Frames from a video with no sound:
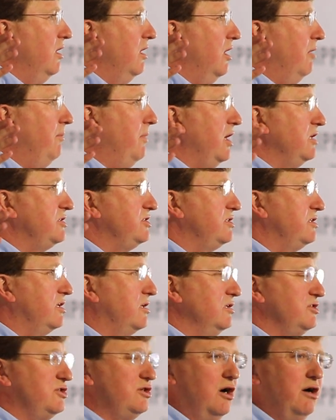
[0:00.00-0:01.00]
amongst
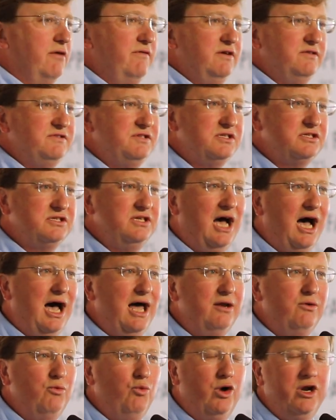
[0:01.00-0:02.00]
conservatives is
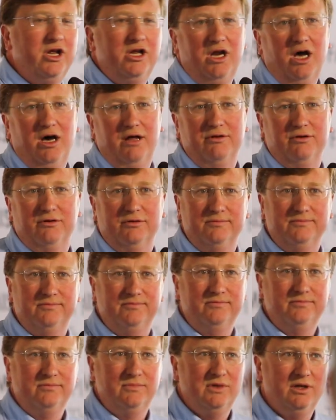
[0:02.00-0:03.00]
not one another.
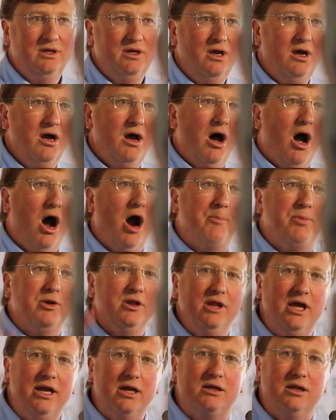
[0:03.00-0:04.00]
Our
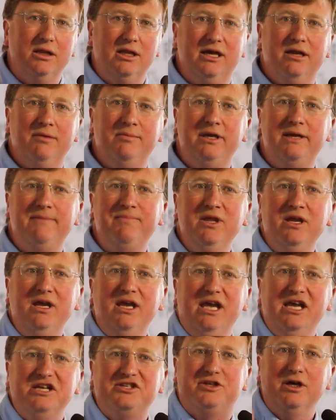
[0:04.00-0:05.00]
political enemy
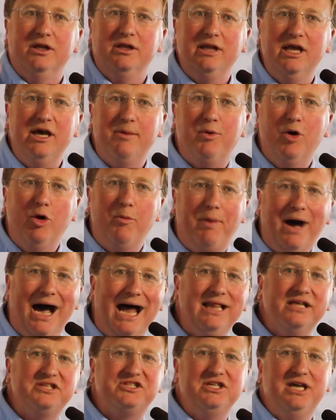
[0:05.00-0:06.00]
is the liberal
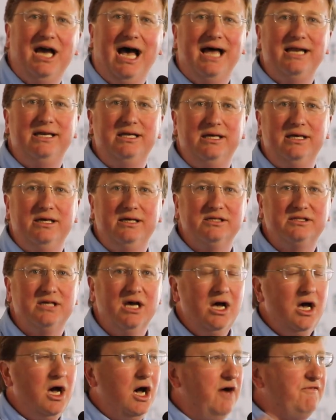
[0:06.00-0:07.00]
policy ideas
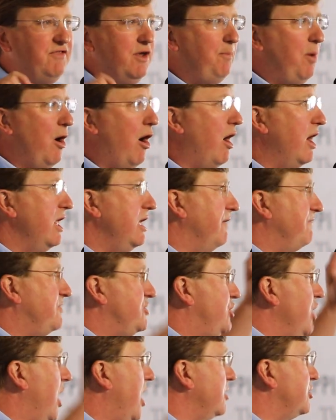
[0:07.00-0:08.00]
of the party of
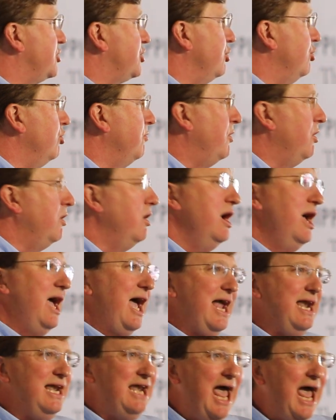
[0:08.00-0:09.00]
Chuck Schumer
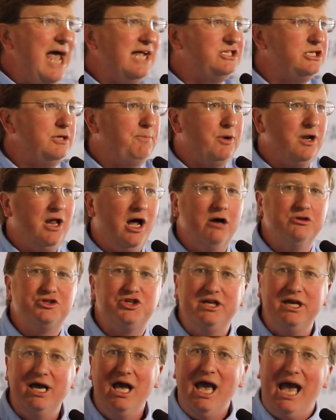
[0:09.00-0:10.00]
and Nancy
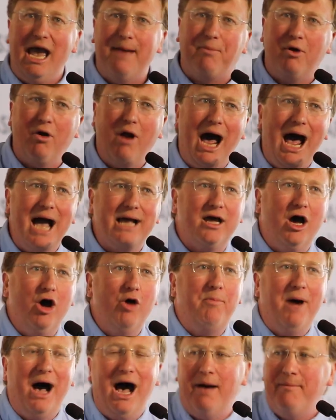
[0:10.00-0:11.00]
Pelosi and Barack
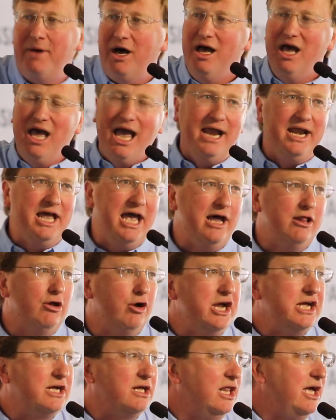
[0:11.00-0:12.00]
Obama and
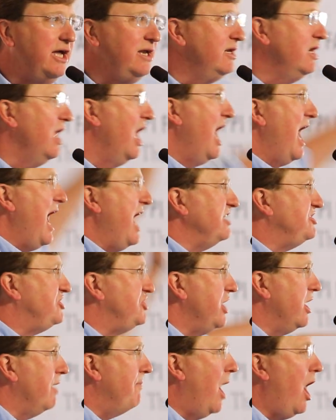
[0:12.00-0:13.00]
Hillary Clinton and
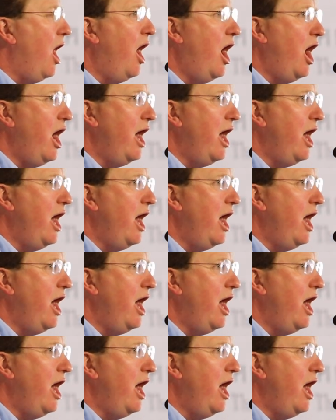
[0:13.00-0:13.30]
Jim Hood.